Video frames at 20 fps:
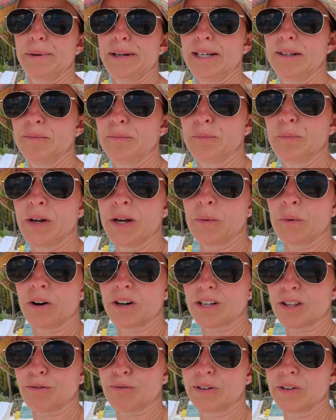but we
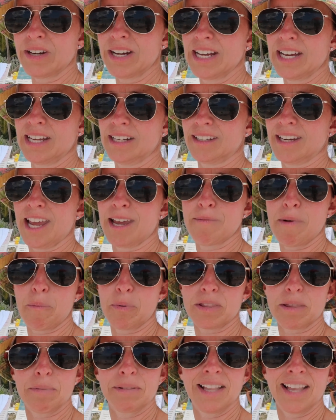worked through it and came up
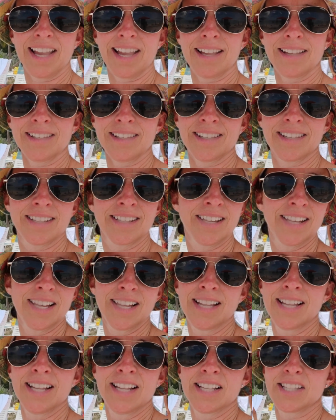with a plan.
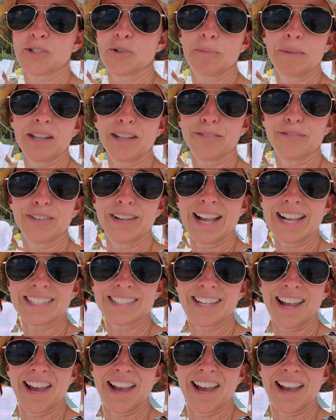So it'll be good for next